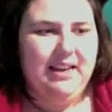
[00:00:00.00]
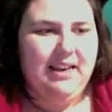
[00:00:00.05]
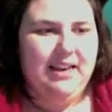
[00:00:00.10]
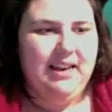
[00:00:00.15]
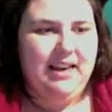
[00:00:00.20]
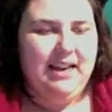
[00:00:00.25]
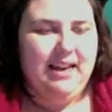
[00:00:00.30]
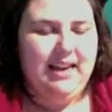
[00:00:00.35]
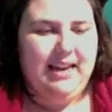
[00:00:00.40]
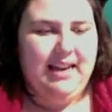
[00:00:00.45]

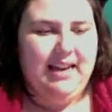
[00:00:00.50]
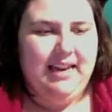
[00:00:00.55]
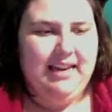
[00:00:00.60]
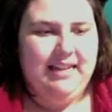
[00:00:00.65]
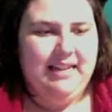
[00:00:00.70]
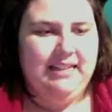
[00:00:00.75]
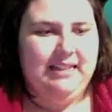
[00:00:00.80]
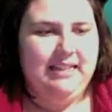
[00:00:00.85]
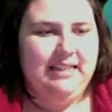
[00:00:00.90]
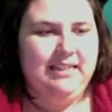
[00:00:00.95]
And
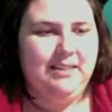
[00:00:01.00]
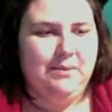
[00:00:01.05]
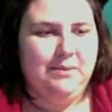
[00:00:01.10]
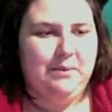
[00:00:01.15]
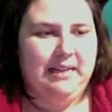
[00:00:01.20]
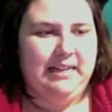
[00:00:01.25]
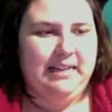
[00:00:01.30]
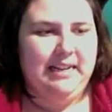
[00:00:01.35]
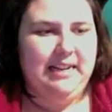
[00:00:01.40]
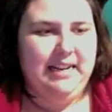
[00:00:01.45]
this
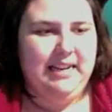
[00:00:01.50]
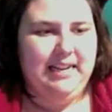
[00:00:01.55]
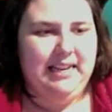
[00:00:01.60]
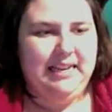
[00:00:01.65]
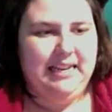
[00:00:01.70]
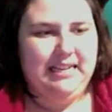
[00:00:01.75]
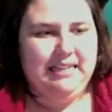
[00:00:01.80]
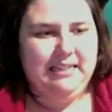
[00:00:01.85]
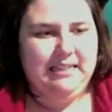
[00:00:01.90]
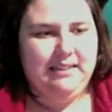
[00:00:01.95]
one
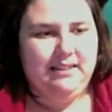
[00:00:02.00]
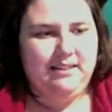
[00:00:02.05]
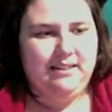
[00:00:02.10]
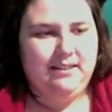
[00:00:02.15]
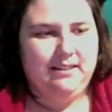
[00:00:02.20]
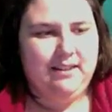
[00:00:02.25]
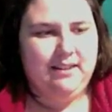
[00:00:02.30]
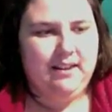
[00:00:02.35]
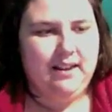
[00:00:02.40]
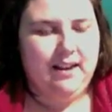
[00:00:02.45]
is
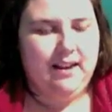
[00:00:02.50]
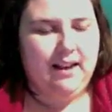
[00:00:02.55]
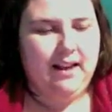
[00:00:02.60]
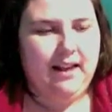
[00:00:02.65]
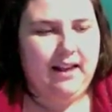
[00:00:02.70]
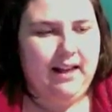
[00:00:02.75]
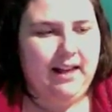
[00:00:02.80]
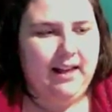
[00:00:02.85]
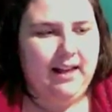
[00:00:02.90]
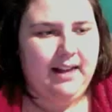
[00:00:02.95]

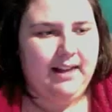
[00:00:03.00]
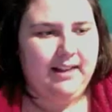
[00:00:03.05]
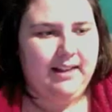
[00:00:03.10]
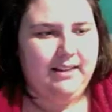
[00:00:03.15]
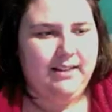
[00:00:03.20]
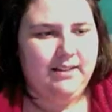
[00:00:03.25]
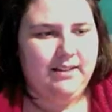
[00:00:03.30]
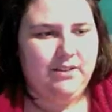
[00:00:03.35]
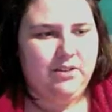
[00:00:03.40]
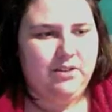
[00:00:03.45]
the
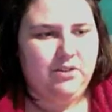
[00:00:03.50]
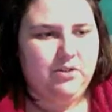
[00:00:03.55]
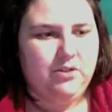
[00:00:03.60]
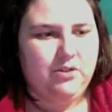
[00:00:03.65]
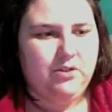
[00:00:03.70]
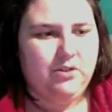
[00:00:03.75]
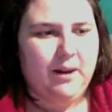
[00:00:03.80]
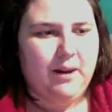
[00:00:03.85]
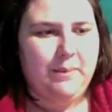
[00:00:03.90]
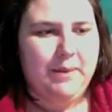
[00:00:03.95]

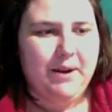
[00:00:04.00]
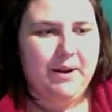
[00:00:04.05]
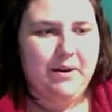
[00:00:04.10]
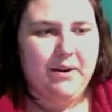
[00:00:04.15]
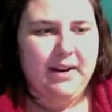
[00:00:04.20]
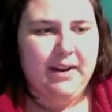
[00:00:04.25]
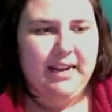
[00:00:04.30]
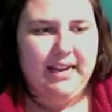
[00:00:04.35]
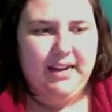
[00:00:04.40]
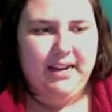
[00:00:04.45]
Strawberry
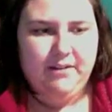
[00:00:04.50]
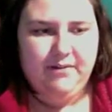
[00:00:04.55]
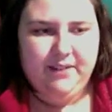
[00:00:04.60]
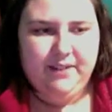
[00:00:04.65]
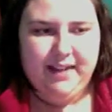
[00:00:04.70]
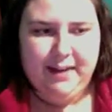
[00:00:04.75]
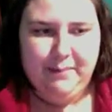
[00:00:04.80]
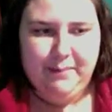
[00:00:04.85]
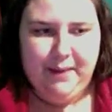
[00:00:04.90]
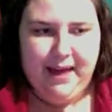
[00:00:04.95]

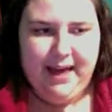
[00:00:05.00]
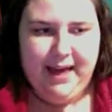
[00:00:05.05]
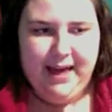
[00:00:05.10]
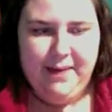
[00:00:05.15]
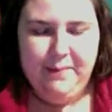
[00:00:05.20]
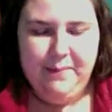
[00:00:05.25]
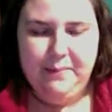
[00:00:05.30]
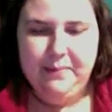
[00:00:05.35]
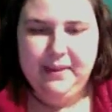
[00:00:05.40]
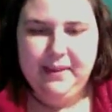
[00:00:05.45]
Earflap hat.
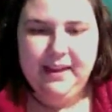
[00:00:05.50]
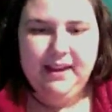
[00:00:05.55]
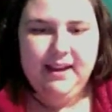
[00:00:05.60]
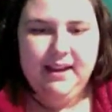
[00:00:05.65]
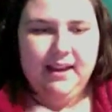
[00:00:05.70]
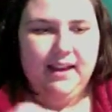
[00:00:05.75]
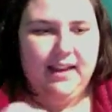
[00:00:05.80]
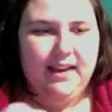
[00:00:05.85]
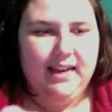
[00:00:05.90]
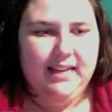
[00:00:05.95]

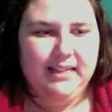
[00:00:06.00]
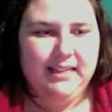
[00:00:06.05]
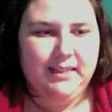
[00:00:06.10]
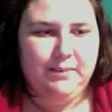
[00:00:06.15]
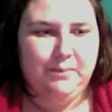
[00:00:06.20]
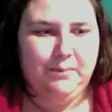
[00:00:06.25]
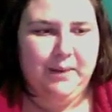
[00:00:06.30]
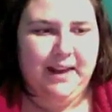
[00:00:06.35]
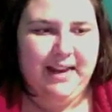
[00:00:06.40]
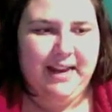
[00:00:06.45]
It's
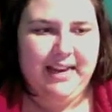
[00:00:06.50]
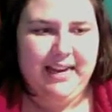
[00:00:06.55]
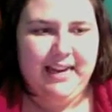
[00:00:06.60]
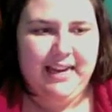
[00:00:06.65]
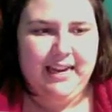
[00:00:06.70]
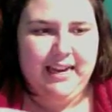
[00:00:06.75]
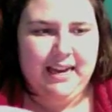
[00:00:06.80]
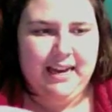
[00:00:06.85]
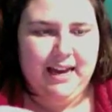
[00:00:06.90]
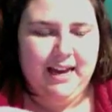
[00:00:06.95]
by
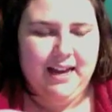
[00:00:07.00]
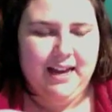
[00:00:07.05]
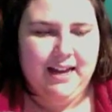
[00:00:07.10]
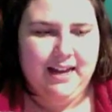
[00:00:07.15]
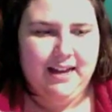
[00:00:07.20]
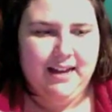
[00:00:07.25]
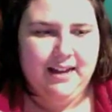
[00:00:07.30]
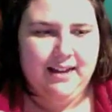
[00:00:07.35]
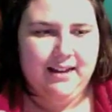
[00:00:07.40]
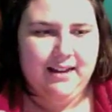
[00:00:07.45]

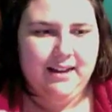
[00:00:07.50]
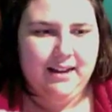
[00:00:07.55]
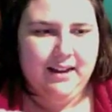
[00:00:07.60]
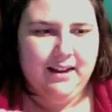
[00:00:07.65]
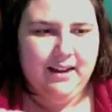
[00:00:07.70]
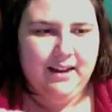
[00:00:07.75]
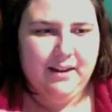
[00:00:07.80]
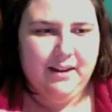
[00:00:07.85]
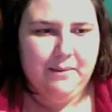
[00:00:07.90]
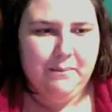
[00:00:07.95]

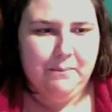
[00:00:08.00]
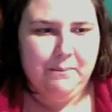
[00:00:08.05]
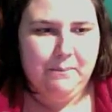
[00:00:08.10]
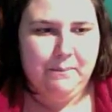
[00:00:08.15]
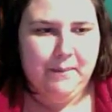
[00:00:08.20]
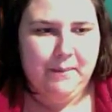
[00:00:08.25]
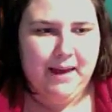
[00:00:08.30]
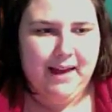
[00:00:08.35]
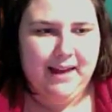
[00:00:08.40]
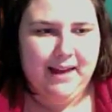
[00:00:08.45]

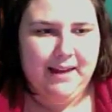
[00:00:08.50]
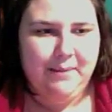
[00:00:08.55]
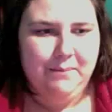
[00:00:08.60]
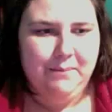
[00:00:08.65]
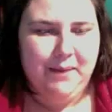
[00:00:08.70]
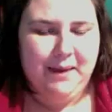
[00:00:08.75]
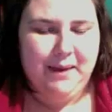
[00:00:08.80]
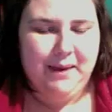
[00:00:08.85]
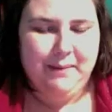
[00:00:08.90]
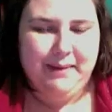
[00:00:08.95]

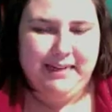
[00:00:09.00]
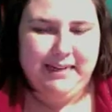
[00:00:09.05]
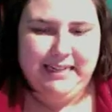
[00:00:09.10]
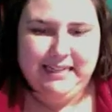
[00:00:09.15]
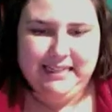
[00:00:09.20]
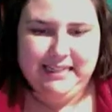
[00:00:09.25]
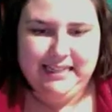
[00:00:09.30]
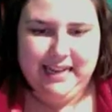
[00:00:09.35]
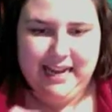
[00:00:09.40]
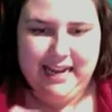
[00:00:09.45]

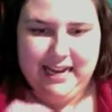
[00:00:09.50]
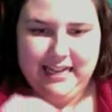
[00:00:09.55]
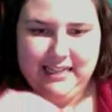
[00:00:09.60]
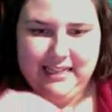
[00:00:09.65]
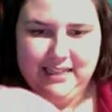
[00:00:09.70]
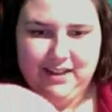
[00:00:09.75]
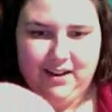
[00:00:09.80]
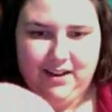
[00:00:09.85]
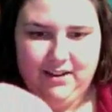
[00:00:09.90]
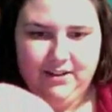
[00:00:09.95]
Mybabydesigns
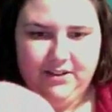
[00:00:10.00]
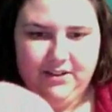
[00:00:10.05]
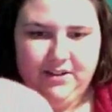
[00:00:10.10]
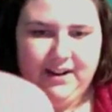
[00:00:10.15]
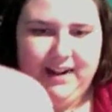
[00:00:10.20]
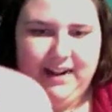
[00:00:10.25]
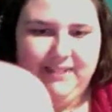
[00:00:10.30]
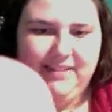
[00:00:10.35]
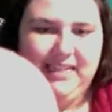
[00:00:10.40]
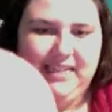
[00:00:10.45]
on
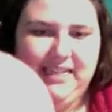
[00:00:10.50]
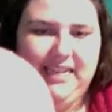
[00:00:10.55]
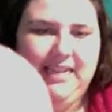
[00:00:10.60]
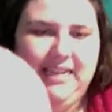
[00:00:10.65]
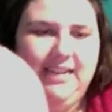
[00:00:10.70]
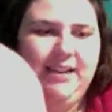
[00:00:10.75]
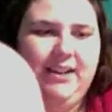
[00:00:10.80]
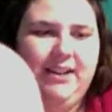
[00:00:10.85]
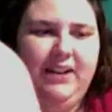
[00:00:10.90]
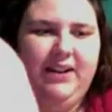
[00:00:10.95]
Craftsy.
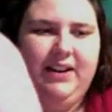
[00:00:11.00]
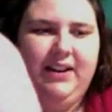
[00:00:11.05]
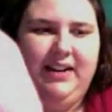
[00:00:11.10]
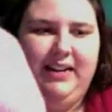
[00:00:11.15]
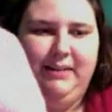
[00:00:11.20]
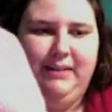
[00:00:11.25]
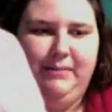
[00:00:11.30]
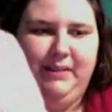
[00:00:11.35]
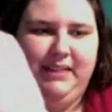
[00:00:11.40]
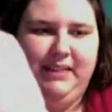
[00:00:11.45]
Her name
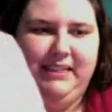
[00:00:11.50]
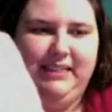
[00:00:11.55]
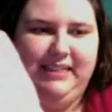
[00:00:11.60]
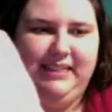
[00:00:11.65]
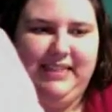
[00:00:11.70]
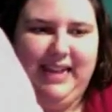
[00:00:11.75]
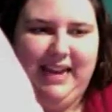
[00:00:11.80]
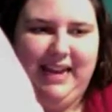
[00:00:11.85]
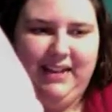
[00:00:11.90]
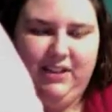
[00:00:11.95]
is
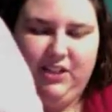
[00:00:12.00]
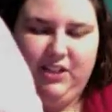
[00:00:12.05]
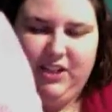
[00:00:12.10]
Tanja.